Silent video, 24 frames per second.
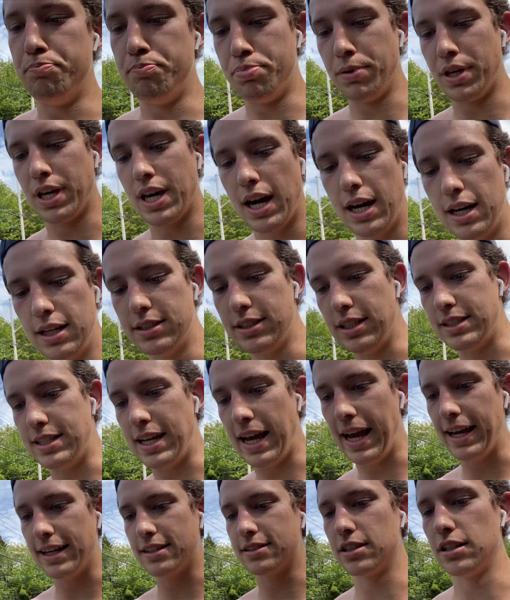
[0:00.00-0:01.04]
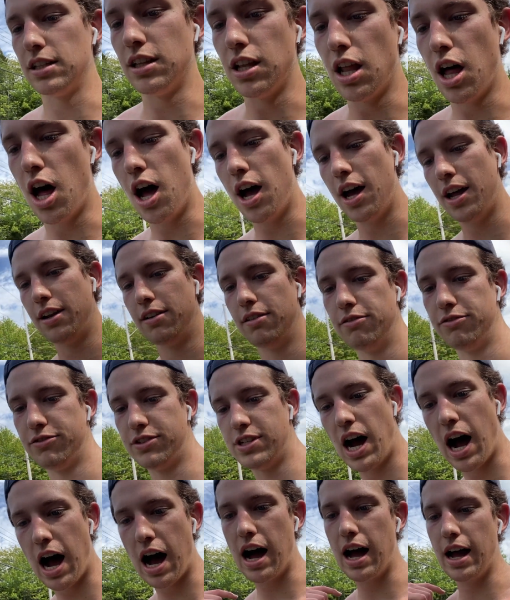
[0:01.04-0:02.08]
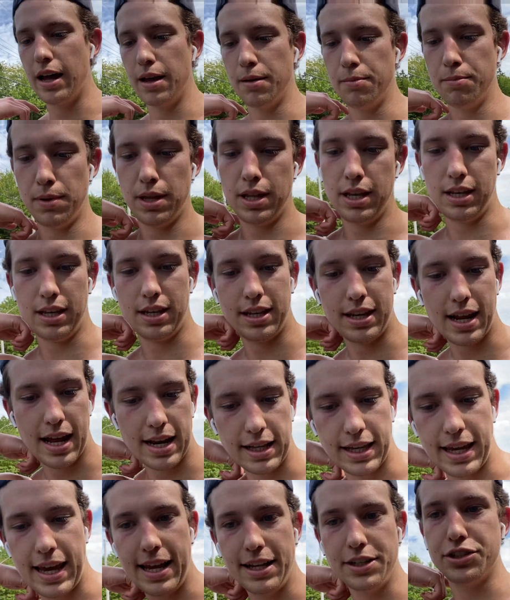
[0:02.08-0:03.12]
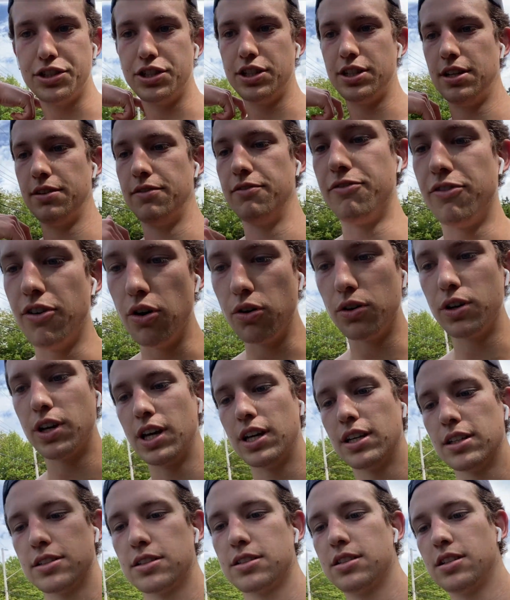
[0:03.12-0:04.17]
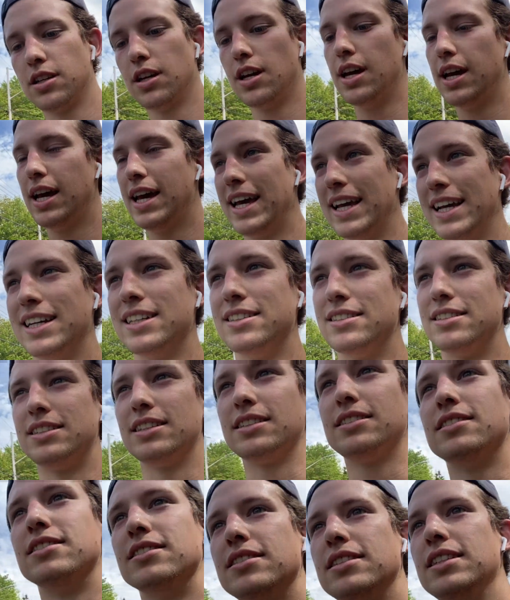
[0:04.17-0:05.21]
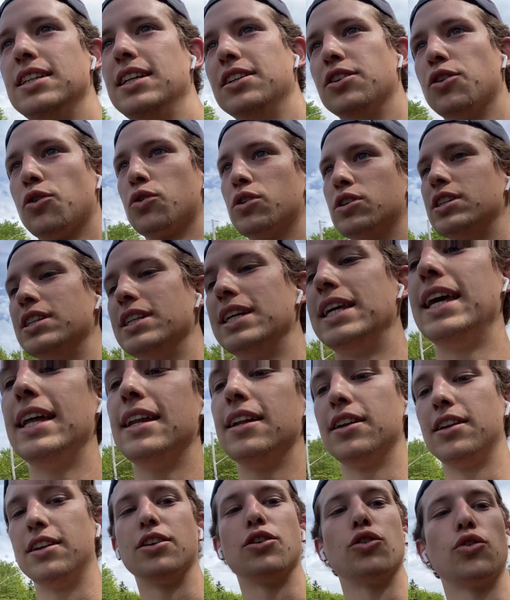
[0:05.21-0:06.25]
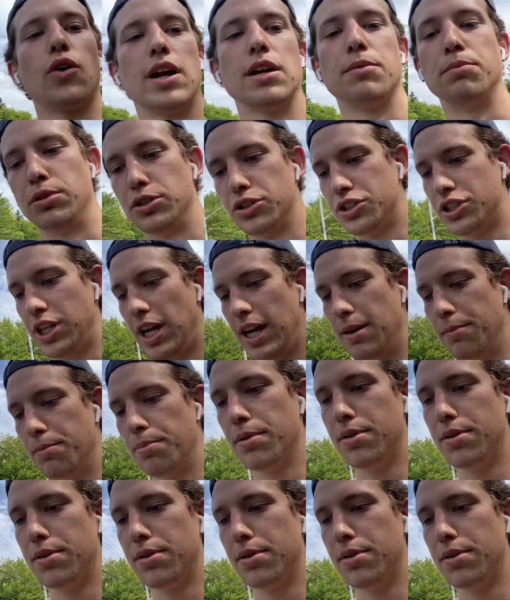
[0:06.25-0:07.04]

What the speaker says: because it takes a lot of time and dedication and focus and consistency in order to get in incredible shape.